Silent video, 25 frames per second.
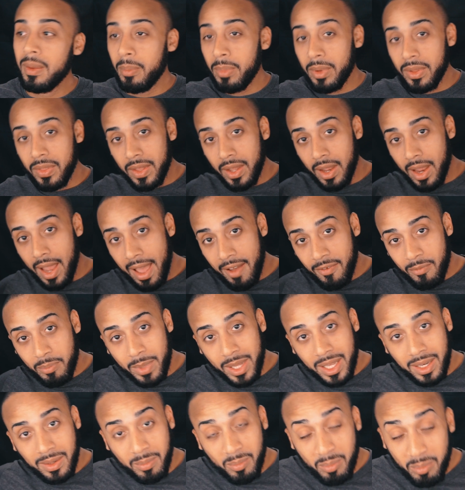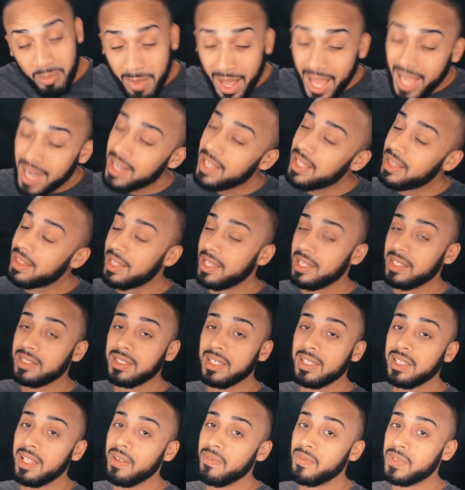But there have been many things
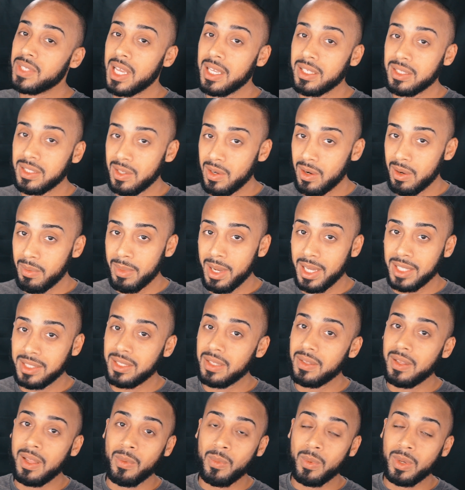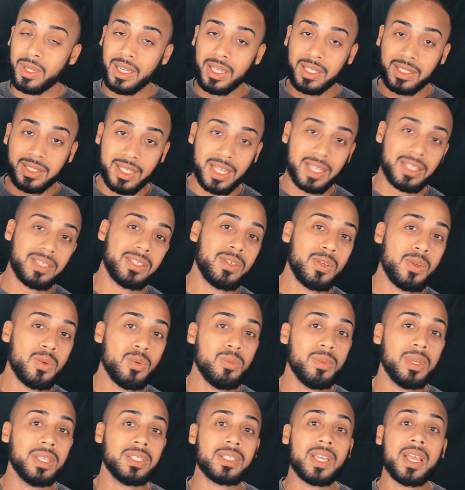that they've tested on mice, and then when they test
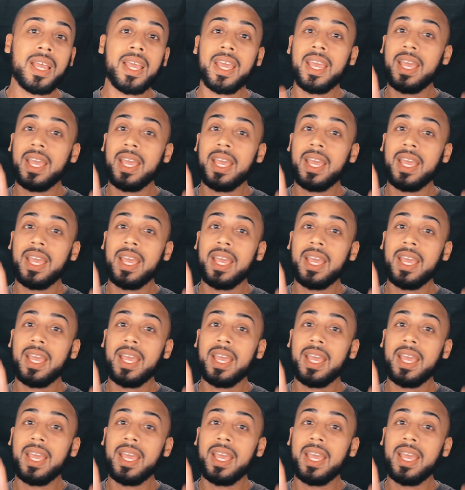humans,